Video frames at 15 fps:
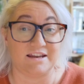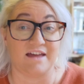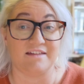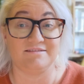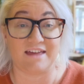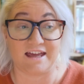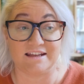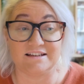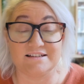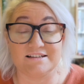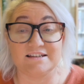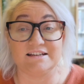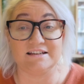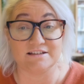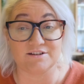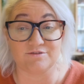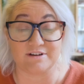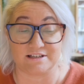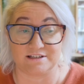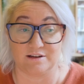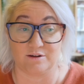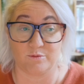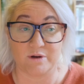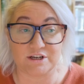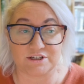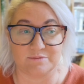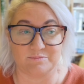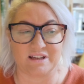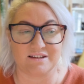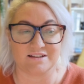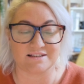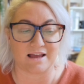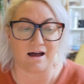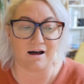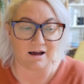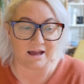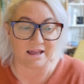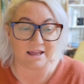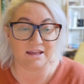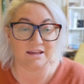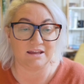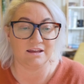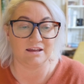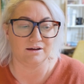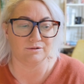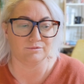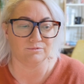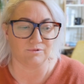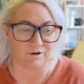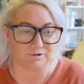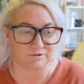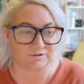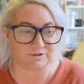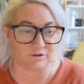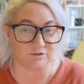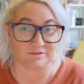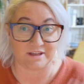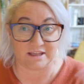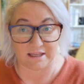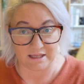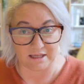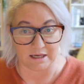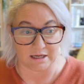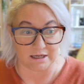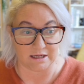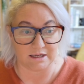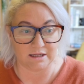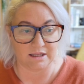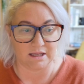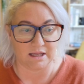Now, that is an interesting question because I wrote over here